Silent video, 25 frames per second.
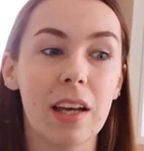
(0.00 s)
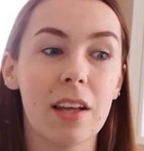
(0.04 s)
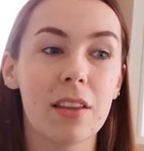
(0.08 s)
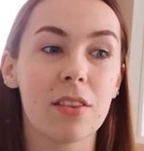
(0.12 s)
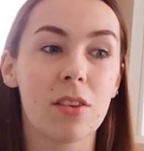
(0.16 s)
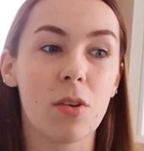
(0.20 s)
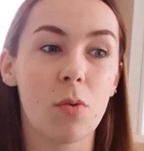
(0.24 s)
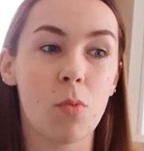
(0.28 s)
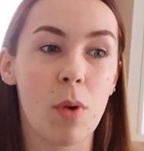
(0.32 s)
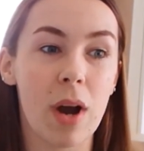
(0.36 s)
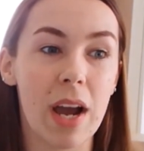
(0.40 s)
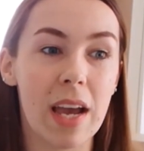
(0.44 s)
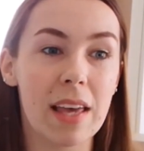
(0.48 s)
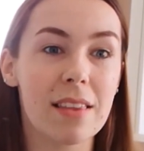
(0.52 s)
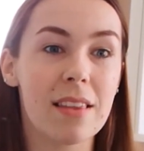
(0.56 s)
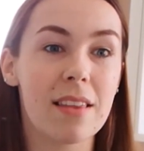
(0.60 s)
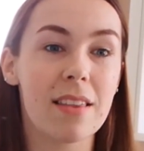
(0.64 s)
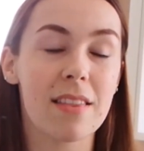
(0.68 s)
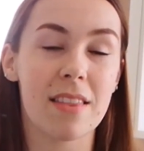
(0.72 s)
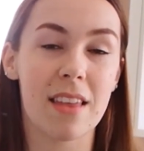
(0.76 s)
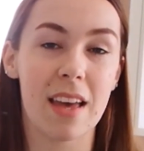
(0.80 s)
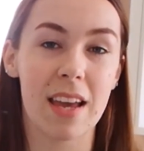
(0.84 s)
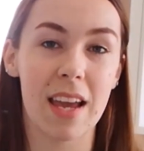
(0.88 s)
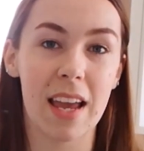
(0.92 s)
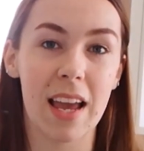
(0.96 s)
the way that
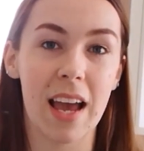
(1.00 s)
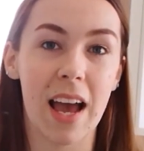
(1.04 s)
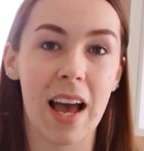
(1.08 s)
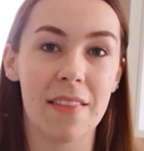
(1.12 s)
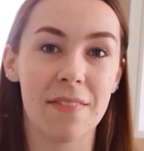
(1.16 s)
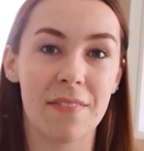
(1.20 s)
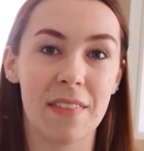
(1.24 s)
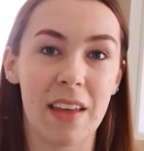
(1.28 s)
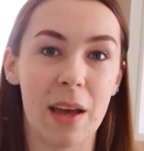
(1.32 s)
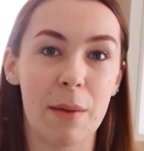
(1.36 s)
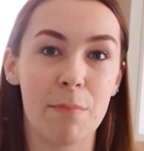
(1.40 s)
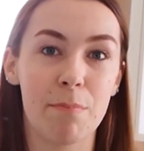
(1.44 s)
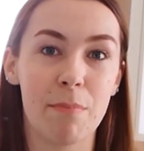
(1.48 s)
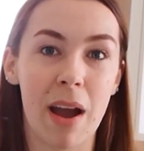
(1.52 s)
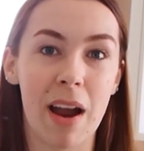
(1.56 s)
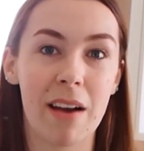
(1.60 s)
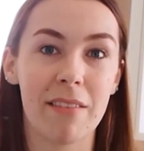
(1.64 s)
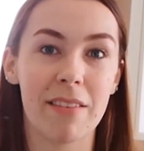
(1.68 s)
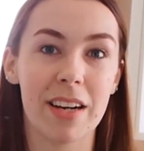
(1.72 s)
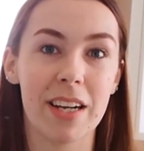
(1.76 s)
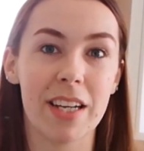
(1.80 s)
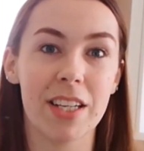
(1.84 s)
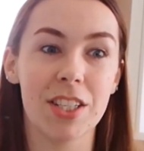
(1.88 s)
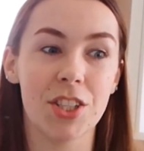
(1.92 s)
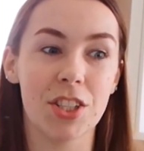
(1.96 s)
they had their
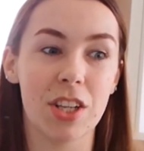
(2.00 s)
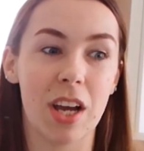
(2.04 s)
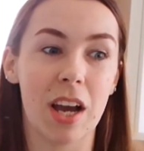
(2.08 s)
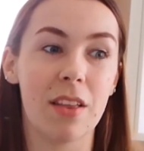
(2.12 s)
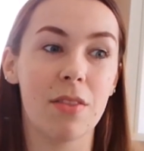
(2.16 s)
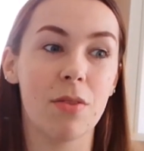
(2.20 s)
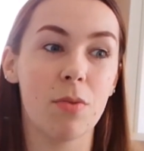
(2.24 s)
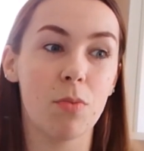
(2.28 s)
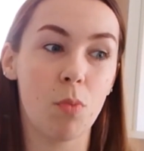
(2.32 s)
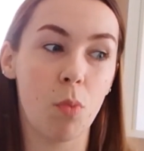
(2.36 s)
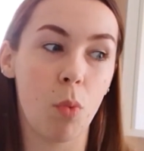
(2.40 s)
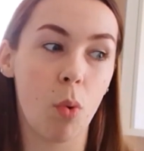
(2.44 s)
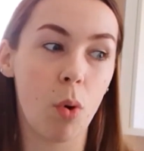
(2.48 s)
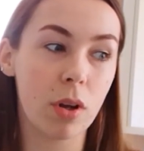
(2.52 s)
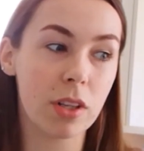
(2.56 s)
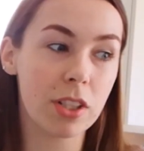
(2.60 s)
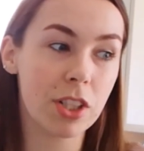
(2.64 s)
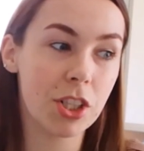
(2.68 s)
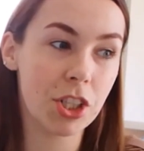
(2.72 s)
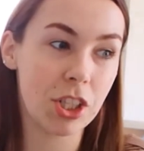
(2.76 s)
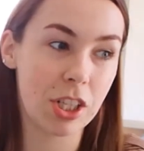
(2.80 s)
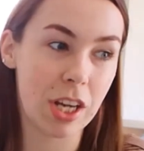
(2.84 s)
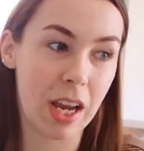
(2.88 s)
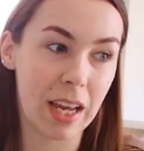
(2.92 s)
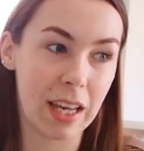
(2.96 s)
marriage and what
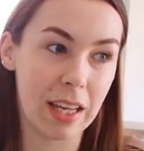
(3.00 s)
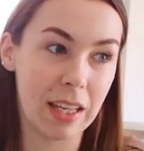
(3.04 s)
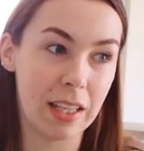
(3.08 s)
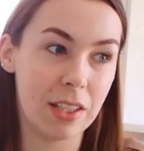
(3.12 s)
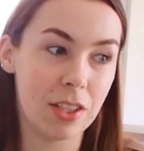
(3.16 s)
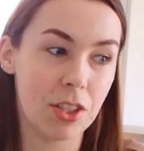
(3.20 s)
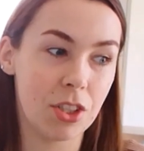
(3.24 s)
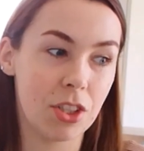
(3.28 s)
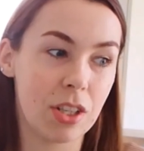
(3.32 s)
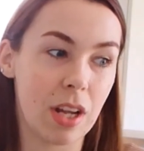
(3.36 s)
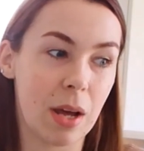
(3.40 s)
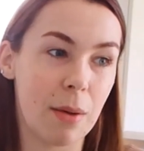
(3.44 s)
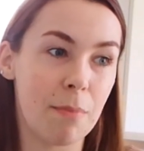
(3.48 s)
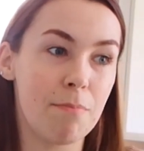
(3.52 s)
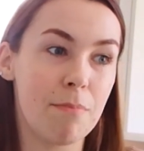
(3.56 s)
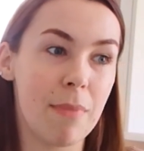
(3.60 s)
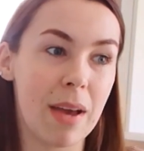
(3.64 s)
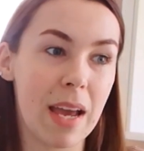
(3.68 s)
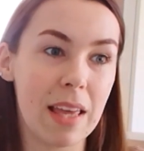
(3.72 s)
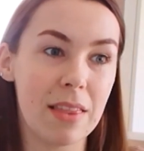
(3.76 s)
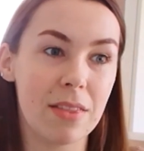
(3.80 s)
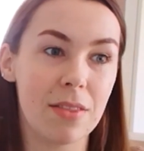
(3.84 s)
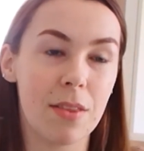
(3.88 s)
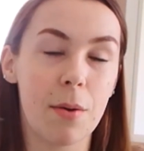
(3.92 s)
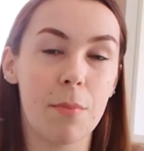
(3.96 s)
changed and
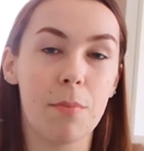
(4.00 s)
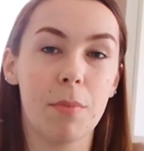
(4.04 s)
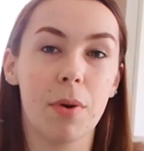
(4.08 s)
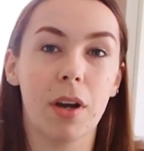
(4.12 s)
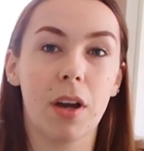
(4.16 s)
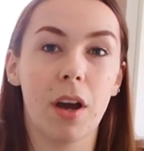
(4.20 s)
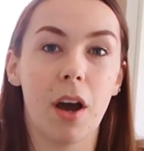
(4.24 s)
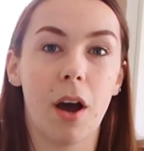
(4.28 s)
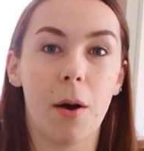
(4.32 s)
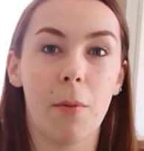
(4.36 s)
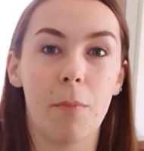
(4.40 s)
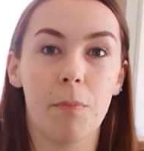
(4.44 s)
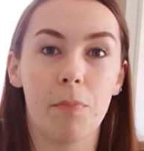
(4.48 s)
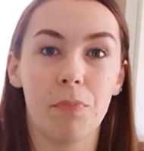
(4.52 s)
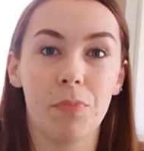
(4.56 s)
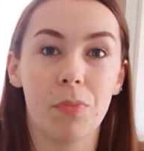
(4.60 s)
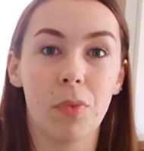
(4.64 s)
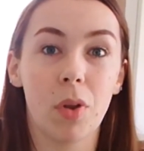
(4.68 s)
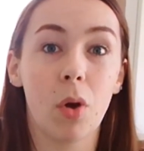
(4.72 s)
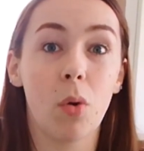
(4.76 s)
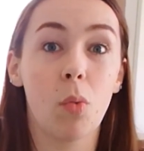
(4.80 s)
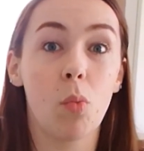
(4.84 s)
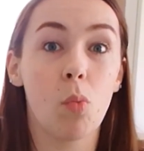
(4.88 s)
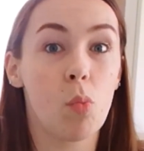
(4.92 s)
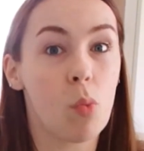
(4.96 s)
made them become
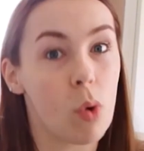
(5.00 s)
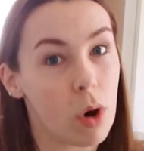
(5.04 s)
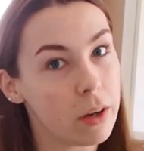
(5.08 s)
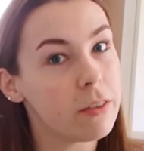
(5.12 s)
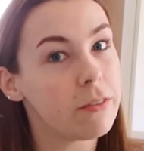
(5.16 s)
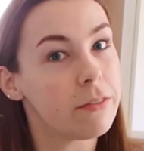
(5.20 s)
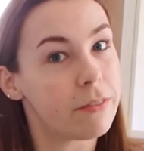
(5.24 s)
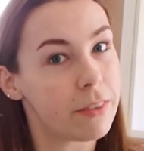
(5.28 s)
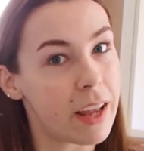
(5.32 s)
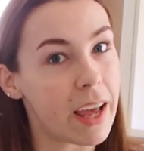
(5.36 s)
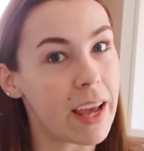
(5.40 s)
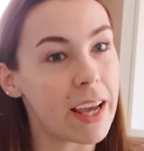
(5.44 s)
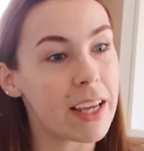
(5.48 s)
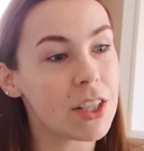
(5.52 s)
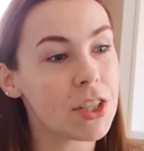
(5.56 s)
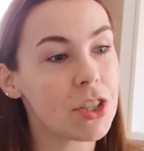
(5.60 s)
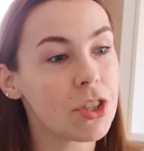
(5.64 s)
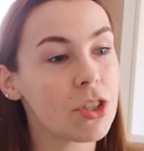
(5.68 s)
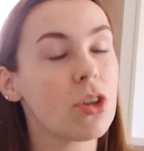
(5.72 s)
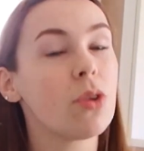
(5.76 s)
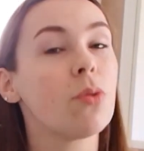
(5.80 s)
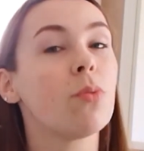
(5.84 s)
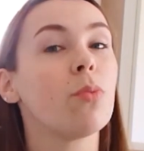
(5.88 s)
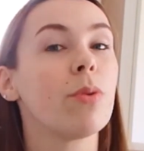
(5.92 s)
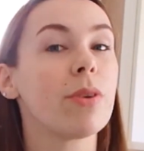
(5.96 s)
one flesh
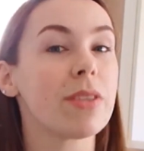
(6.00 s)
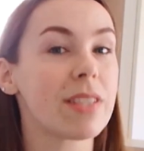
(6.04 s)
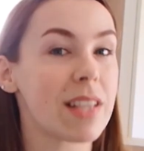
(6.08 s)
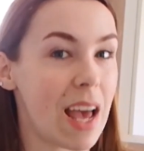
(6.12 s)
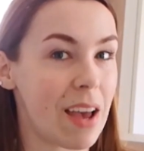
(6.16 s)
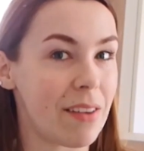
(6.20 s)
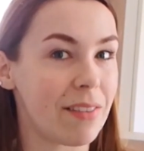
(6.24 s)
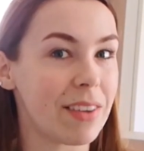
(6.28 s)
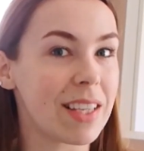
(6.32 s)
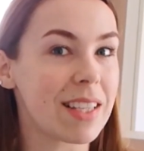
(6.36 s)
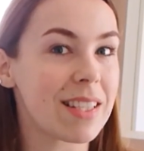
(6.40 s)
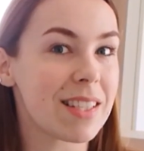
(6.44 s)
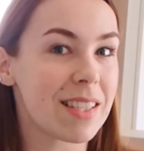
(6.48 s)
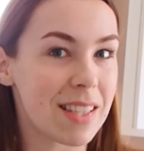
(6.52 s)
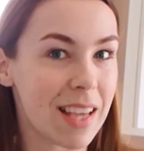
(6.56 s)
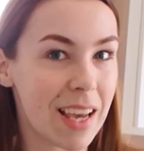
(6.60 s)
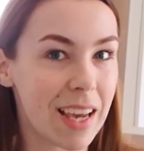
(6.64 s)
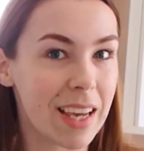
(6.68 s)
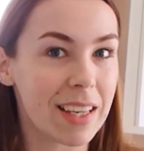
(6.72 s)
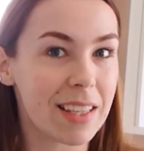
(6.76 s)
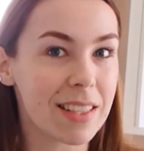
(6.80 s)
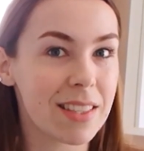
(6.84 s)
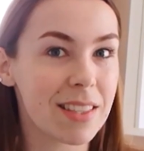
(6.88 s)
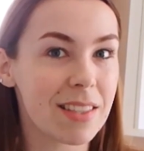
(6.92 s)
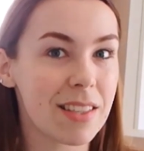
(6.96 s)
was having
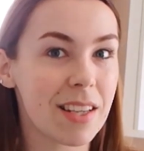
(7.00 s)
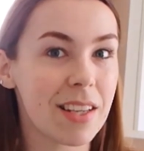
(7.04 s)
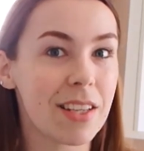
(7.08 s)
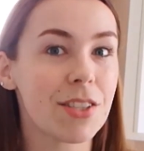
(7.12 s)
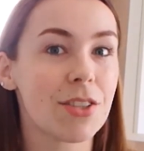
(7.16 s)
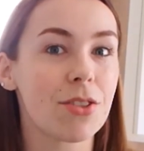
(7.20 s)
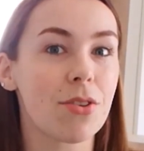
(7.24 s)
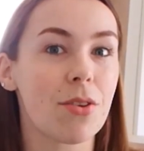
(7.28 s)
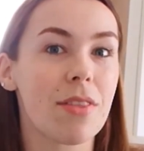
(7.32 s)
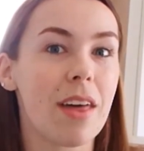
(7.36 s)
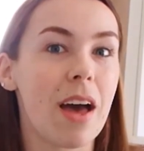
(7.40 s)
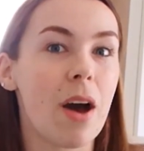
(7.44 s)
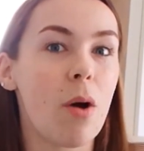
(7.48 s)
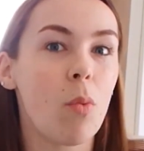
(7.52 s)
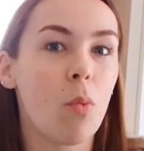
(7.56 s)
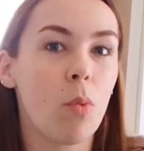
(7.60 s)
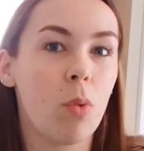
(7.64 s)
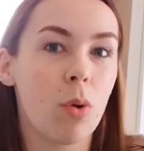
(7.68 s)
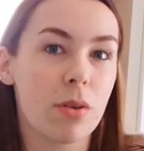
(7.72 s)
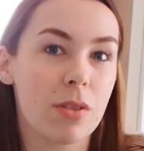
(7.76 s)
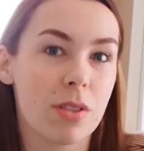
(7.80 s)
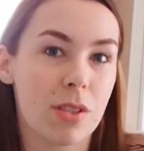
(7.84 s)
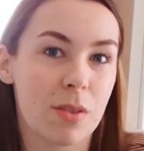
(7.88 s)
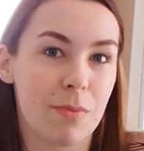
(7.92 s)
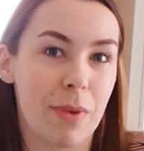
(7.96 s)
sex. So that
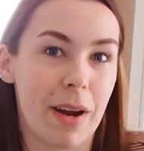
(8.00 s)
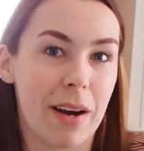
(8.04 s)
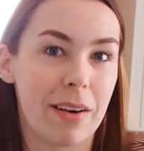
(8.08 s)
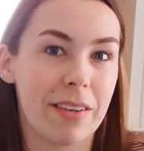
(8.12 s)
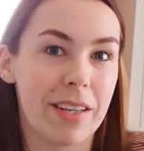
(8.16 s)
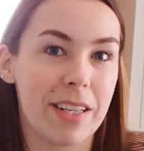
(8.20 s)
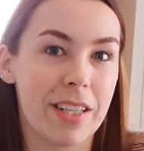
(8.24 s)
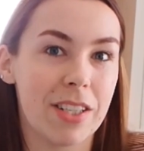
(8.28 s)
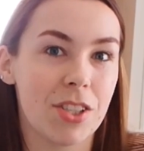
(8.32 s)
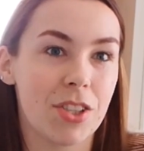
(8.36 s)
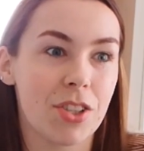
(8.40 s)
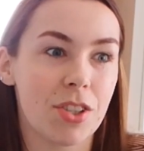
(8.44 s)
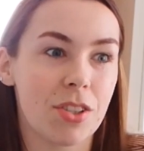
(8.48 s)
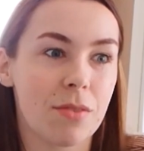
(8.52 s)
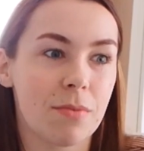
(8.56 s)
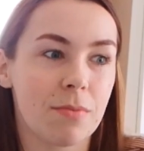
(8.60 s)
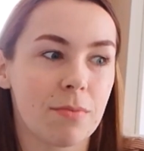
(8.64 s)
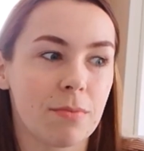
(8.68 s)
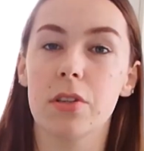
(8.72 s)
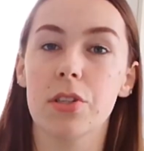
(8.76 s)
was marriage.